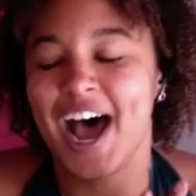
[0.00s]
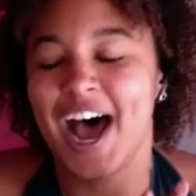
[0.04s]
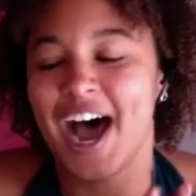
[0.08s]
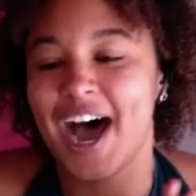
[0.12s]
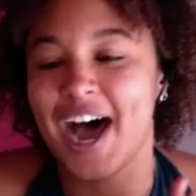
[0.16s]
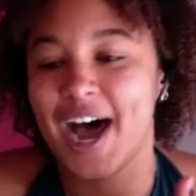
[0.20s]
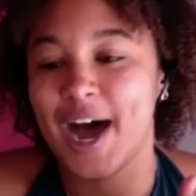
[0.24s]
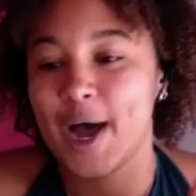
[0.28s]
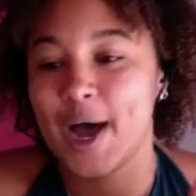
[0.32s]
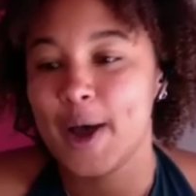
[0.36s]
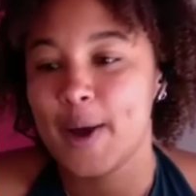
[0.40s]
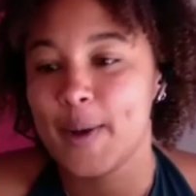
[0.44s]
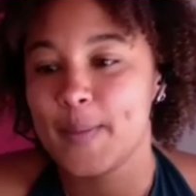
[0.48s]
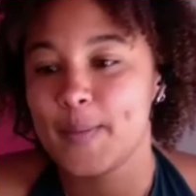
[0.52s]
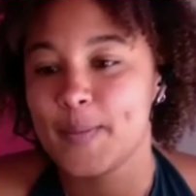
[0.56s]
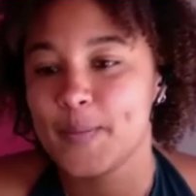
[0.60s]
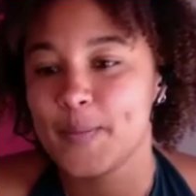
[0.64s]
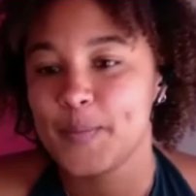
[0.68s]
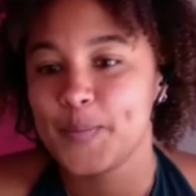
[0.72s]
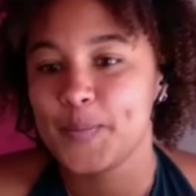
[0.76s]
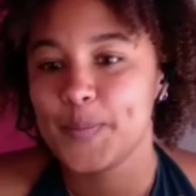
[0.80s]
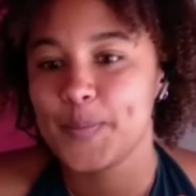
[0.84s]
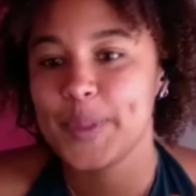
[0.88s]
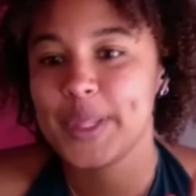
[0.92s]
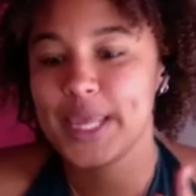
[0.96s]

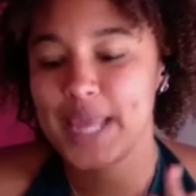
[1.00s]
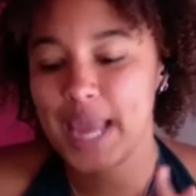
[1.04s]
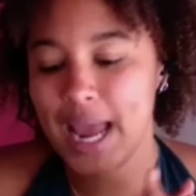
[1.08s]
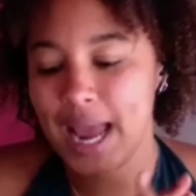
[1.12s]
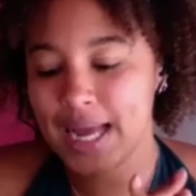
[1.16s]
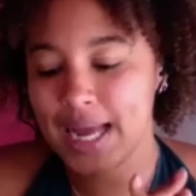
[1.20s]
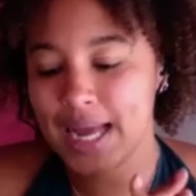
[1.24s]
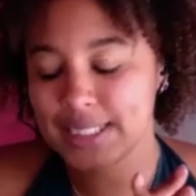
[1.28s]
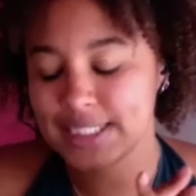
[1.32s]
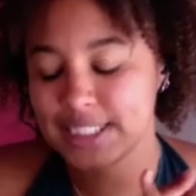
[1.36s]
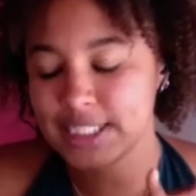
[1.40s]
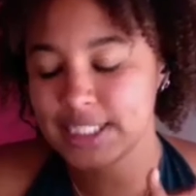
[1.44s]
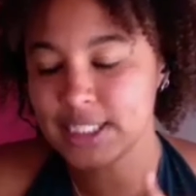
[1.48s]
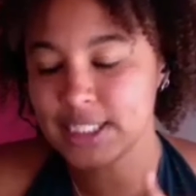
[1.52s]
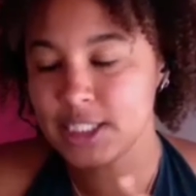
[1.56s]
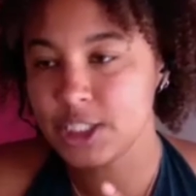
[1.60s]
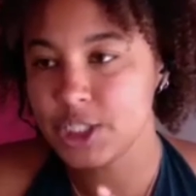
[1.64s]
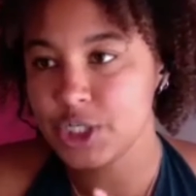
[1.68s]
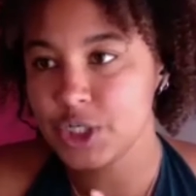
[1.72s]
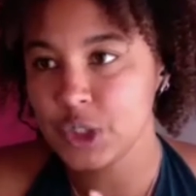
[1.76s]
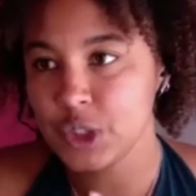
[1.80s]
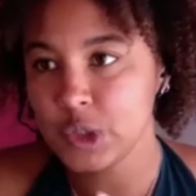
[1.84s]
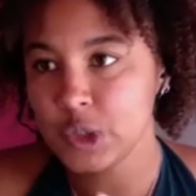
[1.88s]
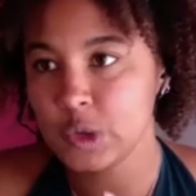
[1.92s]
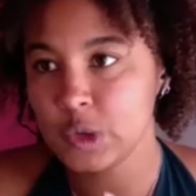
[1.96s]
Yeah, just
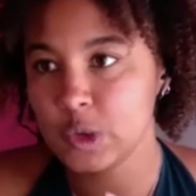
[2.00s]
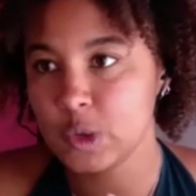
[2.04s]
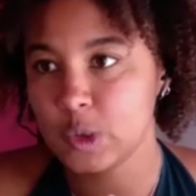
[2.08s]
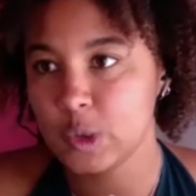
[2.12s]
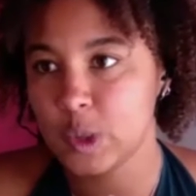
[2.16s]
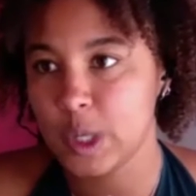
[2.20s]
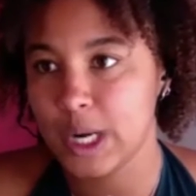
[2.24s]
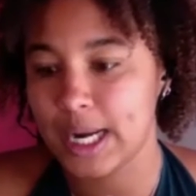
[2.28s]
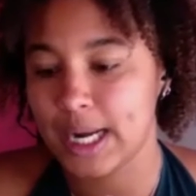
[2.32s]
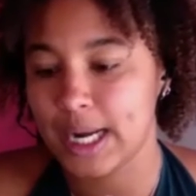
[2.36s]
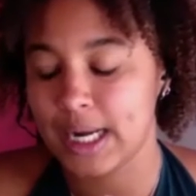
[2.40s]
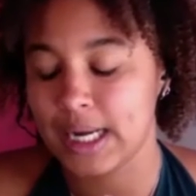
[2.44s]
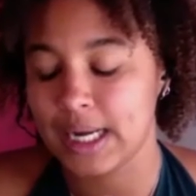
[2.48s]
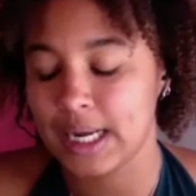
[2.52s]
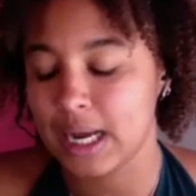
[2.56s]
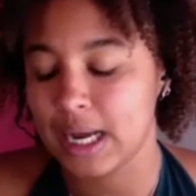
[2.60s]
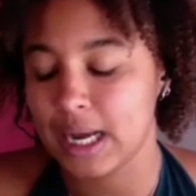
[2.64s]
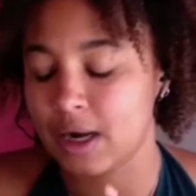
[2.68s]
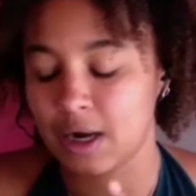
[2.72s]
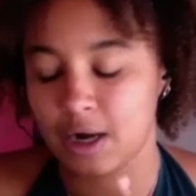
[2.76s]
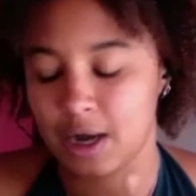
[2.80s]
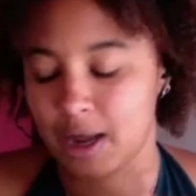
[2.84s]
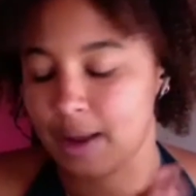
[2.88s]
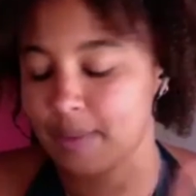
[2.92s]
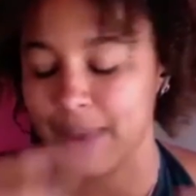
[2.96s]
to,
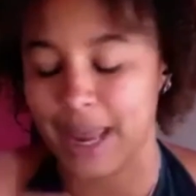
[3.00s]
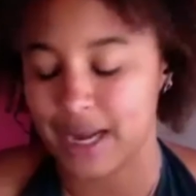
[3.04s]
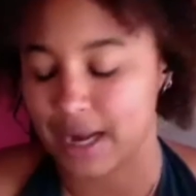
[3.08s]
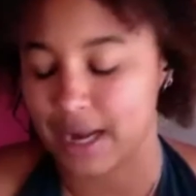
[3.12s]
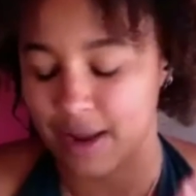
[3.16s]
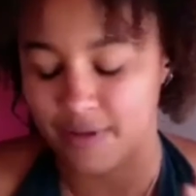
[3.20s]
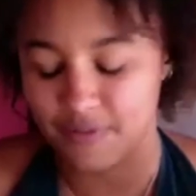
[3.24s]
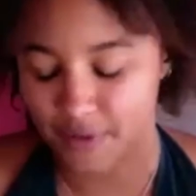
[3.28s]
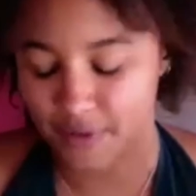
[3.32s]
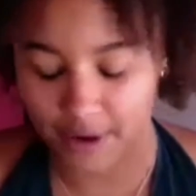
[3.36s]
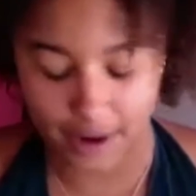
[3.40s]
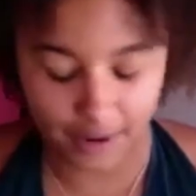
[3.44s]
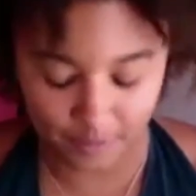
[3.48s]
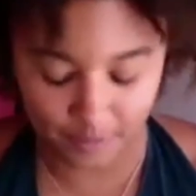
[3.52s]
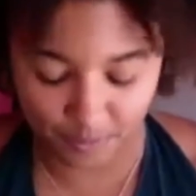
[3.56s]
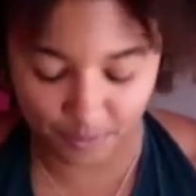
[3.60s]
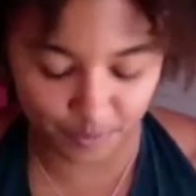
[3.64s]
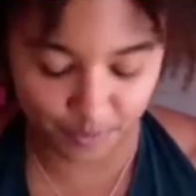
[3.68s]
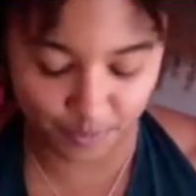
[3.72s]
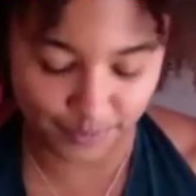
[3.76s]
oh man, I